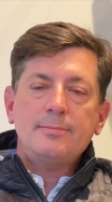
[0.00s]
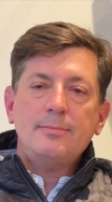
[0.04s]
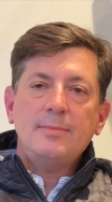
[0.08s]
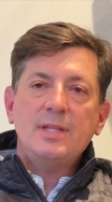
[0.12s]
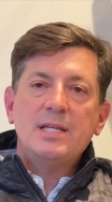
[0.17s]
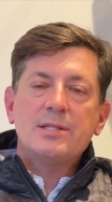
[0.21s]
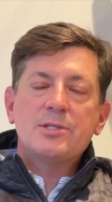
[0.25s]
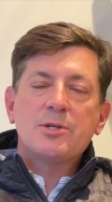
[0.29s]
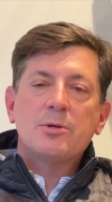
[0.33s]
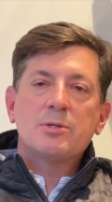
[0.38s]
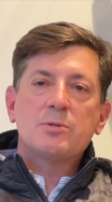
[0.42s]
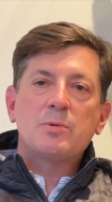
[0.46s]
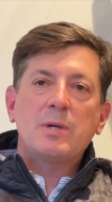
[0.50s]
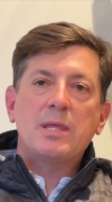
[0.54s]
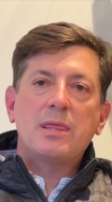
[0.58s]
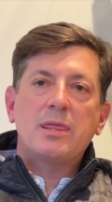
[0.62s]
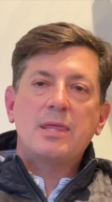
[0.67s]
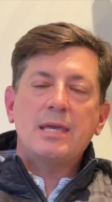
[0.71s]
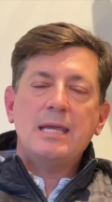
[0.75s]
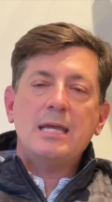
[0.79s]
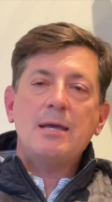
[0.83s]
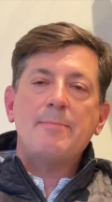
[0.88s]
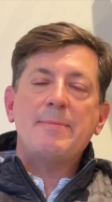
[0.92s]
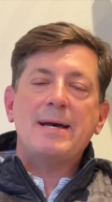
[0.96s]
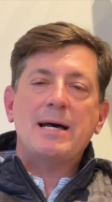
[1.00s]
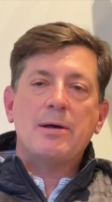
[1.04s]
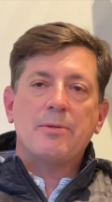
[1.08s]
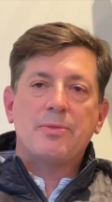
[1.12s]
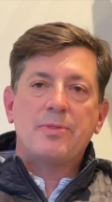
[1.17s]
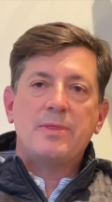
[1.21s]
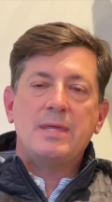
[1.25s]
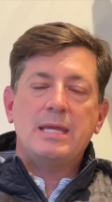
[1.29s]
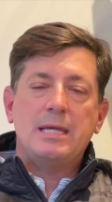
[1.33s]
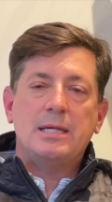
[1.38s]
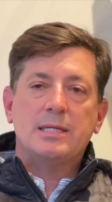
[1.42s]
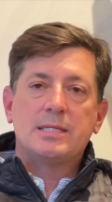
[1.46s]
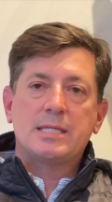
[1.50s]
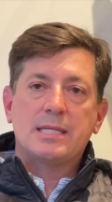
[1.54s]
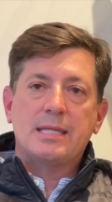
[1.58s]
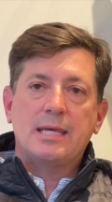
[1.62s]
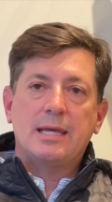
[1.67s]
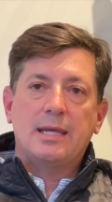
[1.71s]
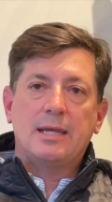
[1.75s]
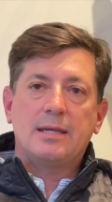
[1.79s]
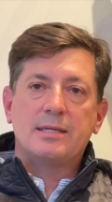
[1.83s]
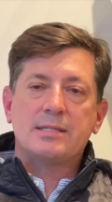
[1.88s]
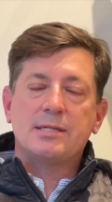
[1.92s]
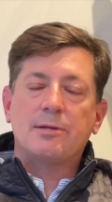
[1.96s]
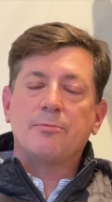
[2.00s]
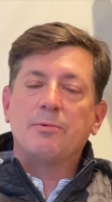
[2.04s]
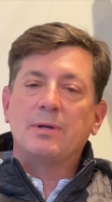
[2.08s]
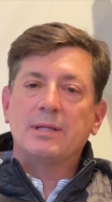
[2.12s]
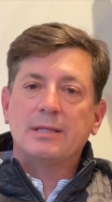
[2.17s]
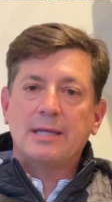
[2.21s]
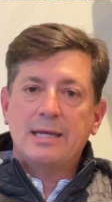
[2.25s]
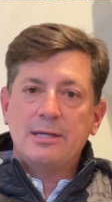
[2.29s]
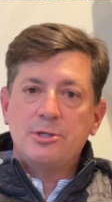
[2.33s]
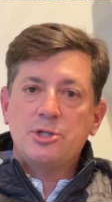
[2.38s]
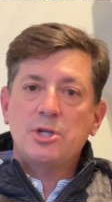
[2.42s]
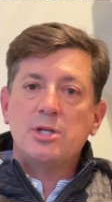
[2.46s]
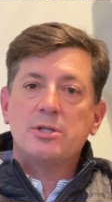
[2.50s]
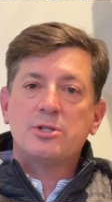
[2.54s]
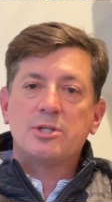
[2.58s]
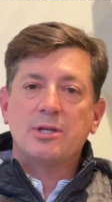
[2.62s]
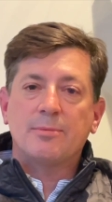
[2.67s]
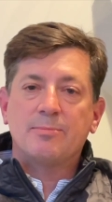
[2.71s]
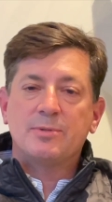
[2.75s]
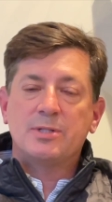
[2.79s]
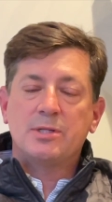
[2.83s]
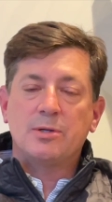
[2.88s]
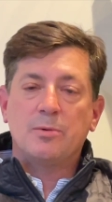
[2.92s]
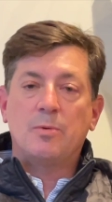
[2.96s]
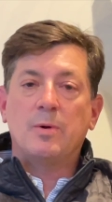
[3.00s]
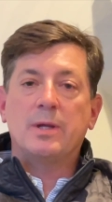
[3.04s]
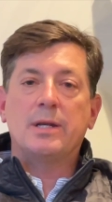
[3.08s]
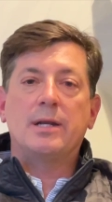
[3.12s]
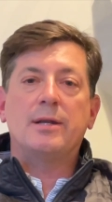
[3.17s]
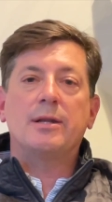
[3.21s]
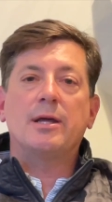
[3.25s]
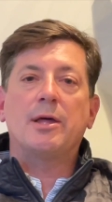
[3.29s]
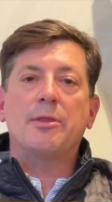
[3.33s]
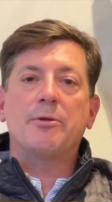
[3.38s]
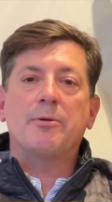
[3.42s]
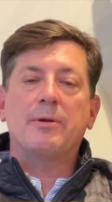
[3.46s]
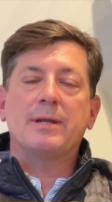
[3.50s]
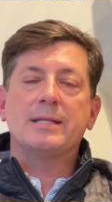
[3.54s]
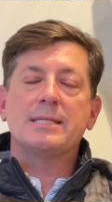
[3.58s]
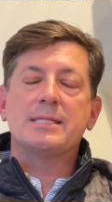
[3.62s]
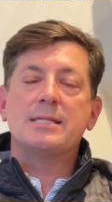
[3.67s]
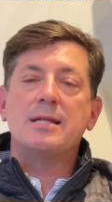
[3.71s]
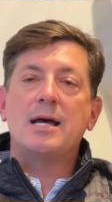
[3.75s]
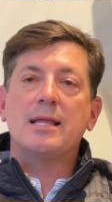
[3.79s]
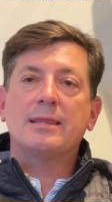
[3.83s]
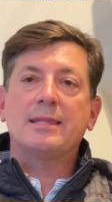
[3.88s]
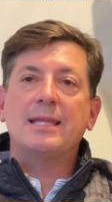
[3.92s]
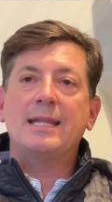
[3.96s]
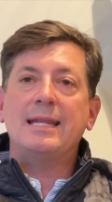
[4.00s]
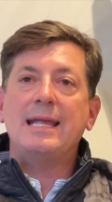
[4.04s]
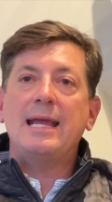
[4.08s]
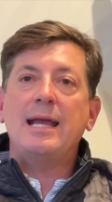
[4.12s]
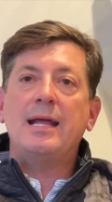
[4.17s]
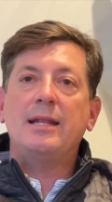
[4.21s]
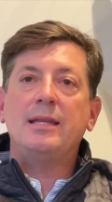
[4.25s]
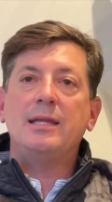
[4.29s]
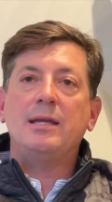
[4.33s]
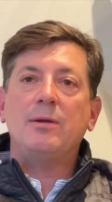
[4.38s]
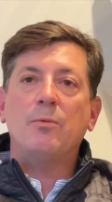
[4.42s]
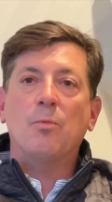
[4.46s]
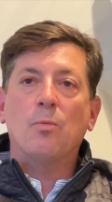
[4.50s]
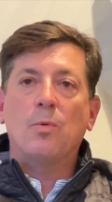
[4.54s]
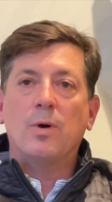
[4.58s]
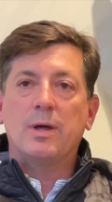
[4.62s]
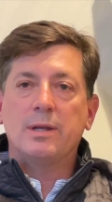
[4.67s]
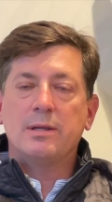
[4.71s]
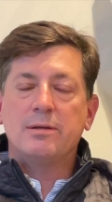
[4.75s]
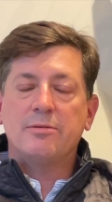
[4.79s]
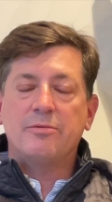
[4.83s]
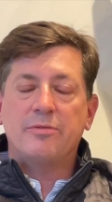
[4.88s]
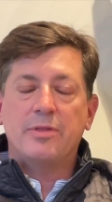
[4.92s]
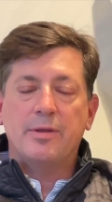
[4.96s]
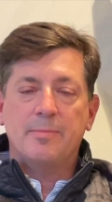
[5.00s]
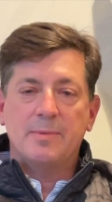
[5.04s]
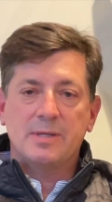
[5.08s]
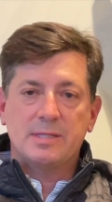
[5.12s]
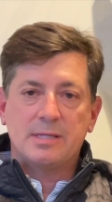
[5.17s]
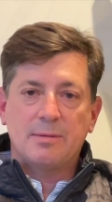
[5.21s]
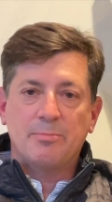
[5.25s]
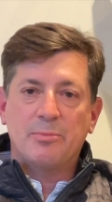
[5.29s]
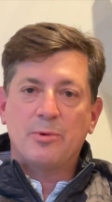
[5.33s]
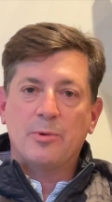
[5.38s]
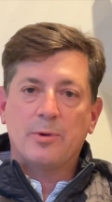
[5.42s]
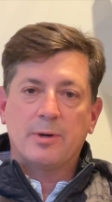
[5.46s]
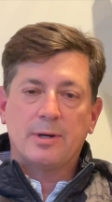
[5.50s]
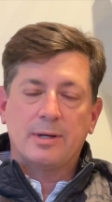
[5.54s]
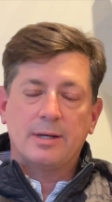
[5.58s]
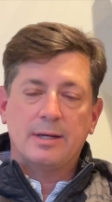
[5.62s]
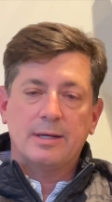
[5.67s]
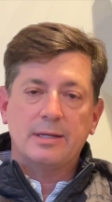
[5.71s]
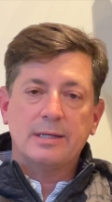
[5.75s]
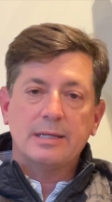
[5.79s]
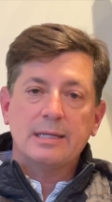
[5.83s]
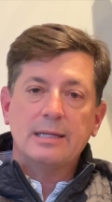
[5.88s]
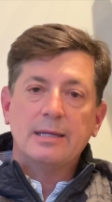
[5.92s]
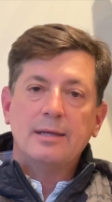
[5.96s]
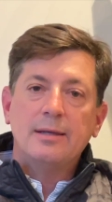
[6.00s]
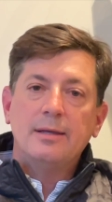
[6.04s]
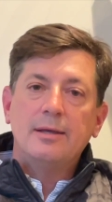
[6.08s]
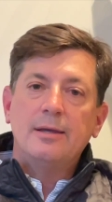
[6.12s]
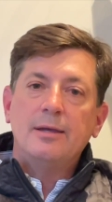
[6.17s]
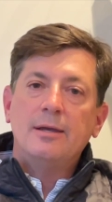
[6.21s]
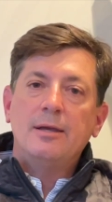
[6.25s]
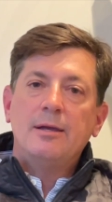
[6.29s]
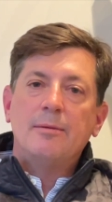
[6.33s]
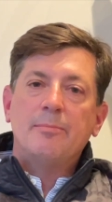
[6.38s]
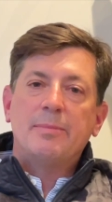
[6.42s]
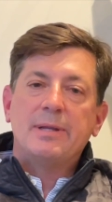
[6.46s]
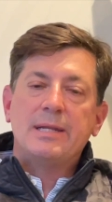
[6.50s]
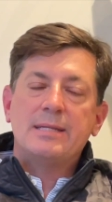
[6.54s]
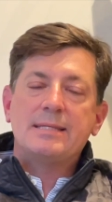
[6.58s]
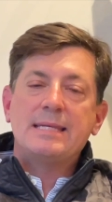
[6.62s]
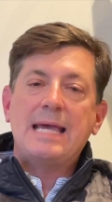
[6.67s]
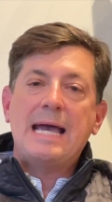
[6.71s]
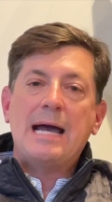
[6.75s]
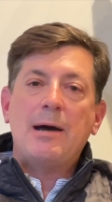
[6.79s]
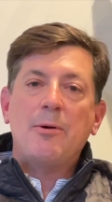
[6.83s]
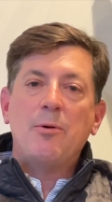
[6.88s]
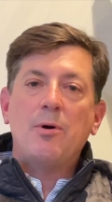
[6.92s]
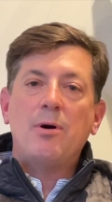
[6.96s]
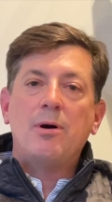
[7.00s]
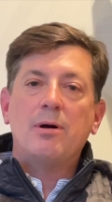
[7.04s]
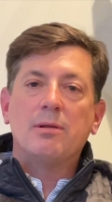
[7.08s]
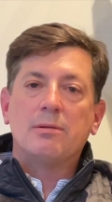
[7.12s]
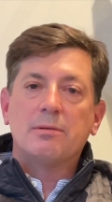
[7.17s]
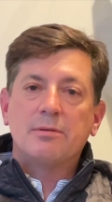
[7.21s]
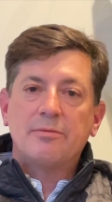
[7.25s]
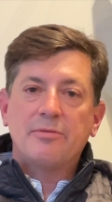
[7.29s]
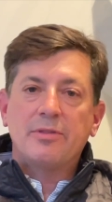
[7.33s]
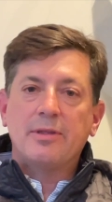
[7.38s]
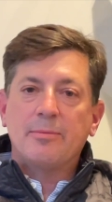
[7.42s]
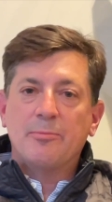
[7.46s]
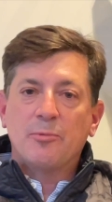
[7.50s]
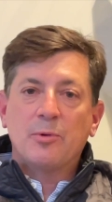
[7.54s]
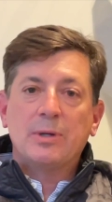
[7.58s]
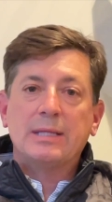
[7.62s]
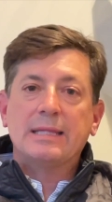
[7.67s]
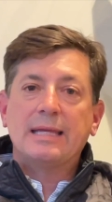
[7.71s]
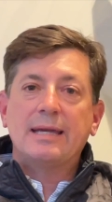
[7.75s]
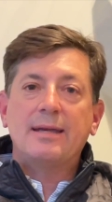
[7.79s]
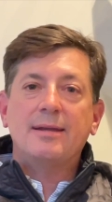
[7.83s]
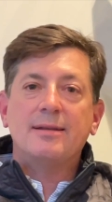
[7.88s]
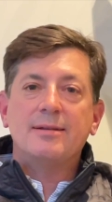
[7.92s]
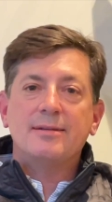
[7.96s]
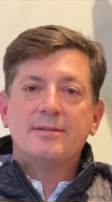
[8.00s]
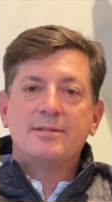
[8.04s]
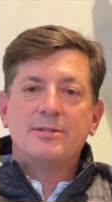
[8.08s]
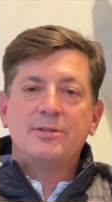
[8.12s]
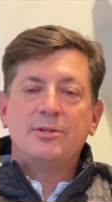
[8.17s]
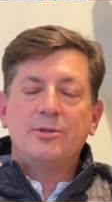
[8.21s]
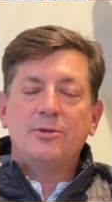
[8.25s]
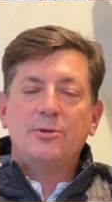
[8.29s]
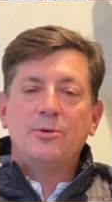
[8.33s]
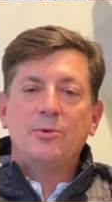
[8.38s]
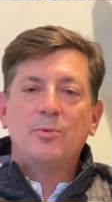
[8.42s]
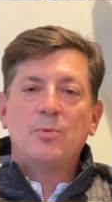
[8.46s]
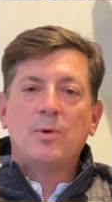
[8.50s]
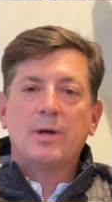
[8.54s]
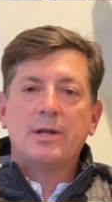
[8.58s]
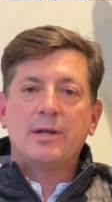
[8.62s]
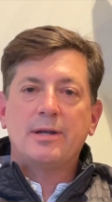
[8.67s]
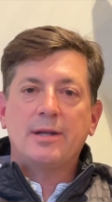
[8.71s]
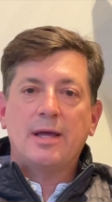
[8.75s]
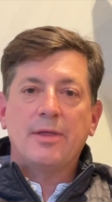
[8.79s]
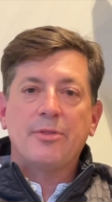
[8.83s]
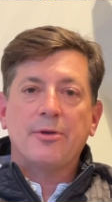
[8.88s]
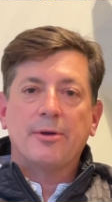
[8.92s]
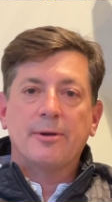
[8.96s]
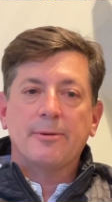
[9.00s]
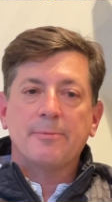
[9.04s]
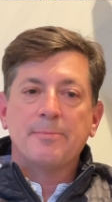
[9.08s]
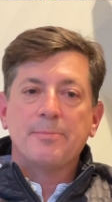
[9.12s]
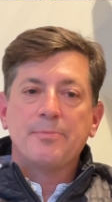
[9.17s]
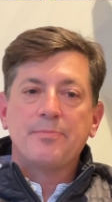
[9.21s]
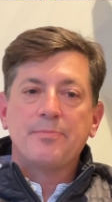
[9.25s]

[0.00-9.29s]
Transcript: And so as we think about these things in relationship to one another, it's not that any one of them is important, but it's how all of them relate to one another.